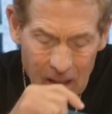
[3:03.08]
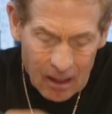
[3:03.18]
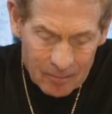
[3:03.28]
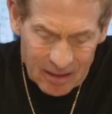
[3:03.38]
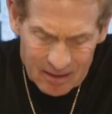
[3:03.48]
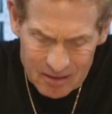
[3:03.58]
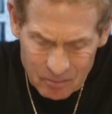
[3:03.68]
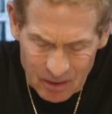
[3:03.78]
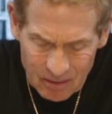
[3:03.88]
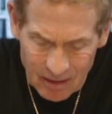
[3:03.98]
I mean, to
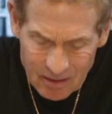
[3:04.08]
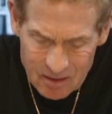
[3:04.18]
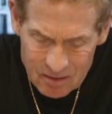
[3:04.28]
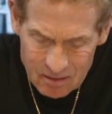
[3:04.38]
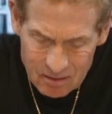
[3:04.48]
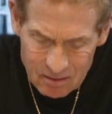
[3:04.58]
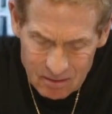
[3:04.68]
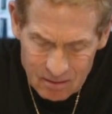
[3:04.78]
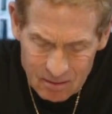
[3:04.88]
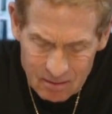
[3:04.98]
me, that's
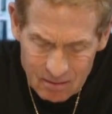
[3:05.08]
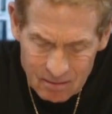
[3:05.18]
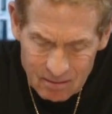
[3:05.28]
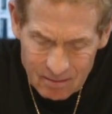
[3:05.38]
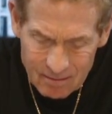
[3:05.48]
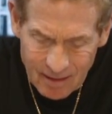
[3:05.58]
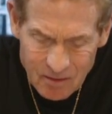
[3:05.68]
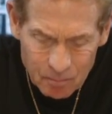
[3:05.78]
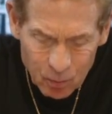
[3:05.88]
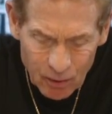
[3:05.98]

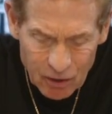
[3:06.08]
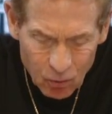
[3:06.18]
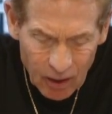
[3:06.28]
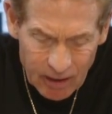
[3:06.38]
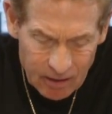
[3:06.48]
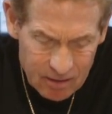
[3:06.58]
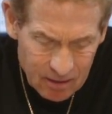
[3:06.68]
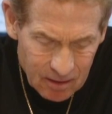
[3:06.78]
pretty great.